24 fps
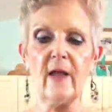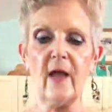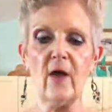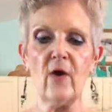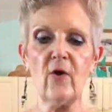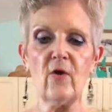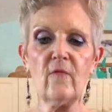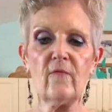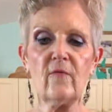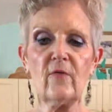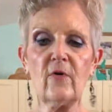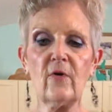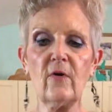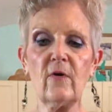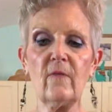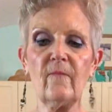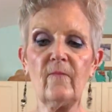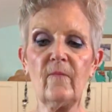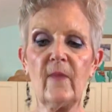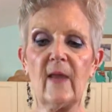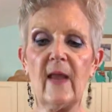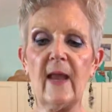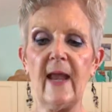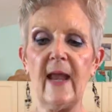it over,
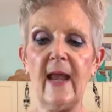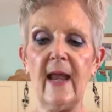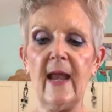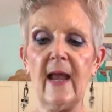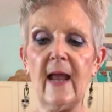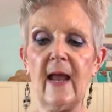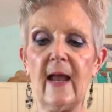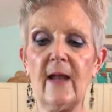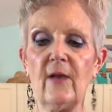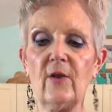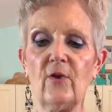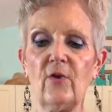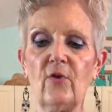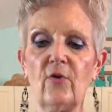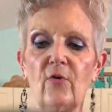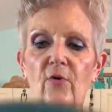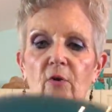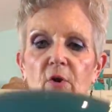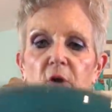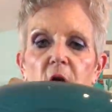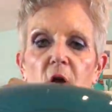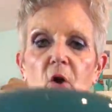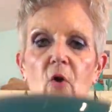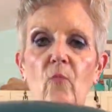and your
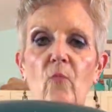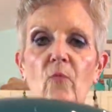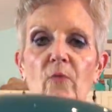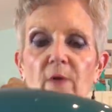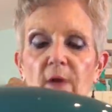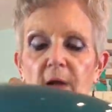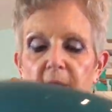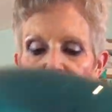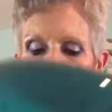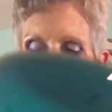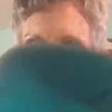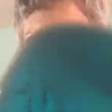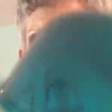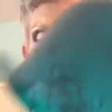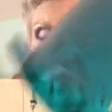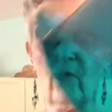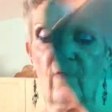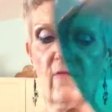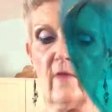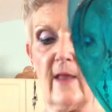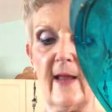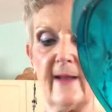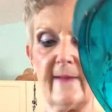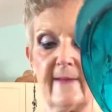cone will not fall
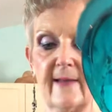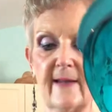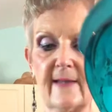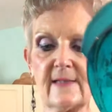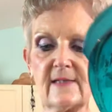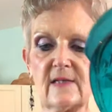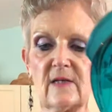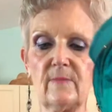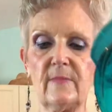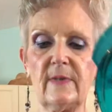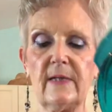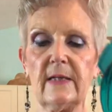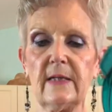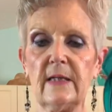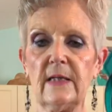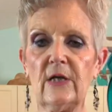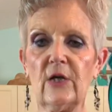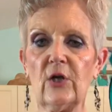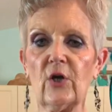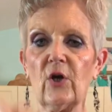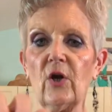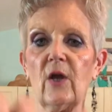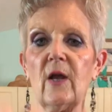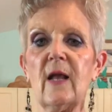over like that. It's going to be in
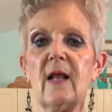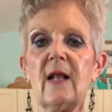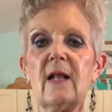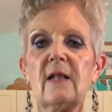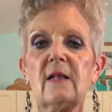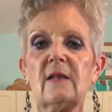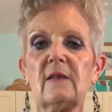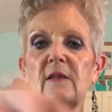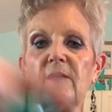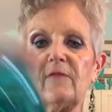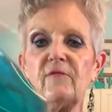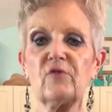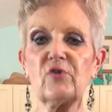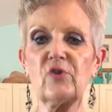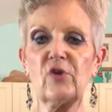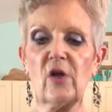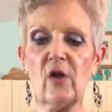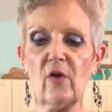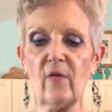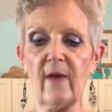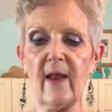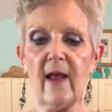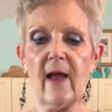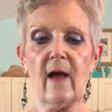here. Lift your
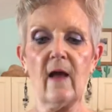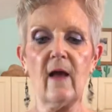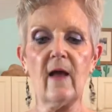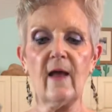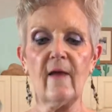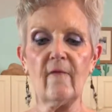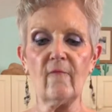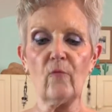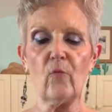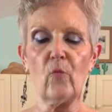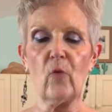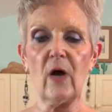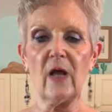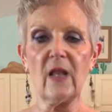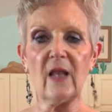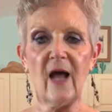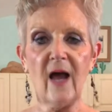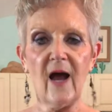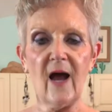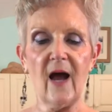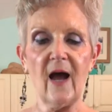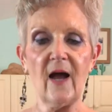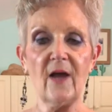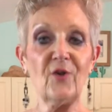cone out, and
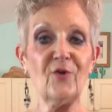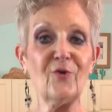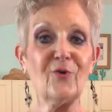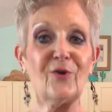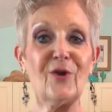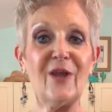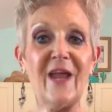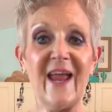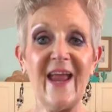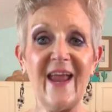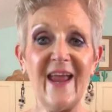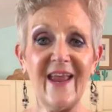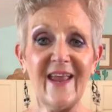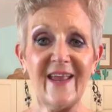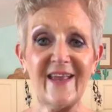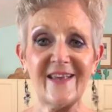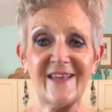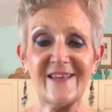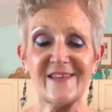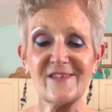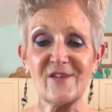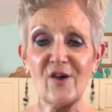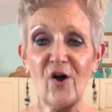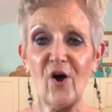voila, your cake
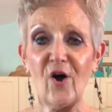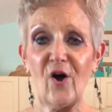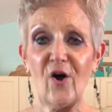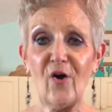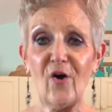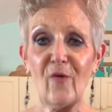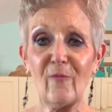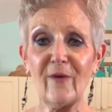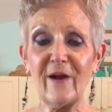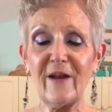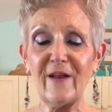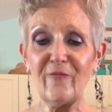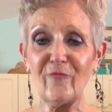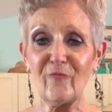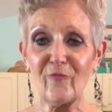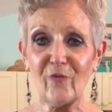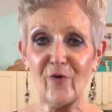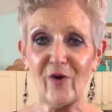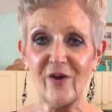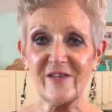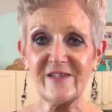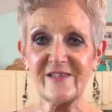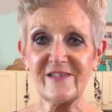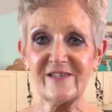is already
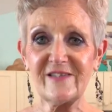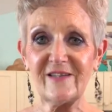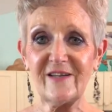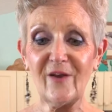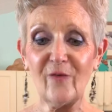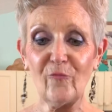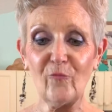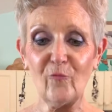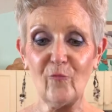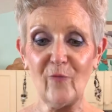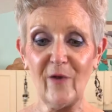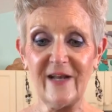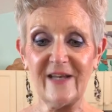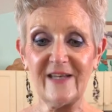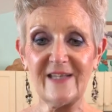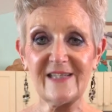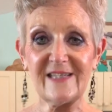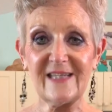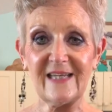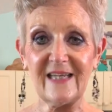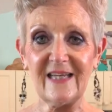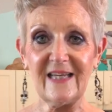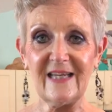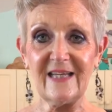frosted and ready
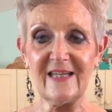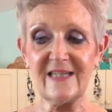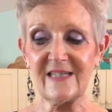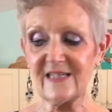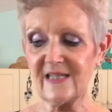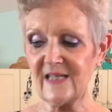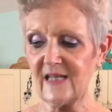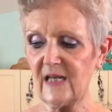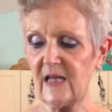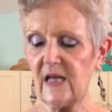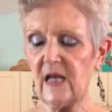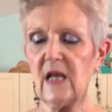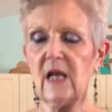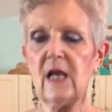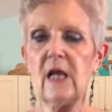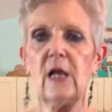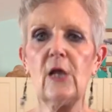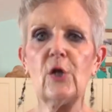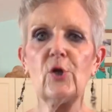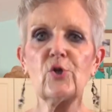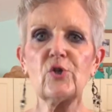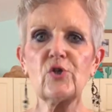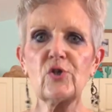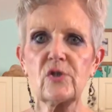to eat.
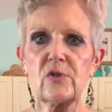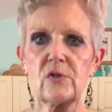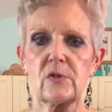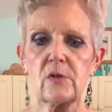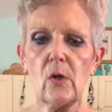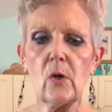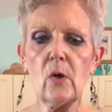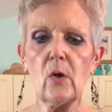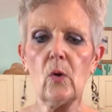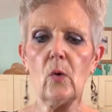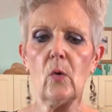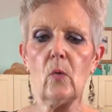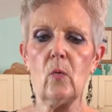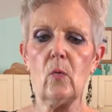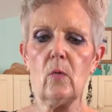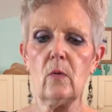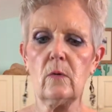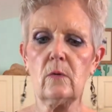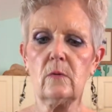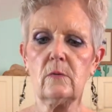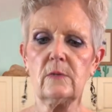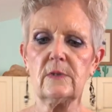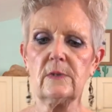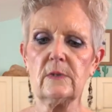It is so
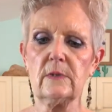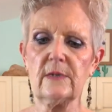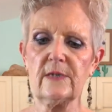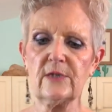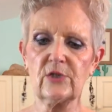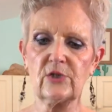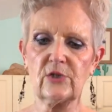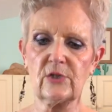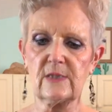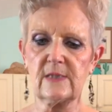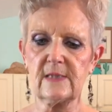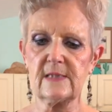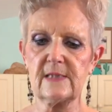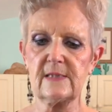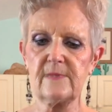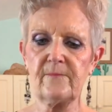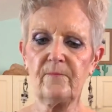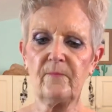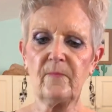delicious.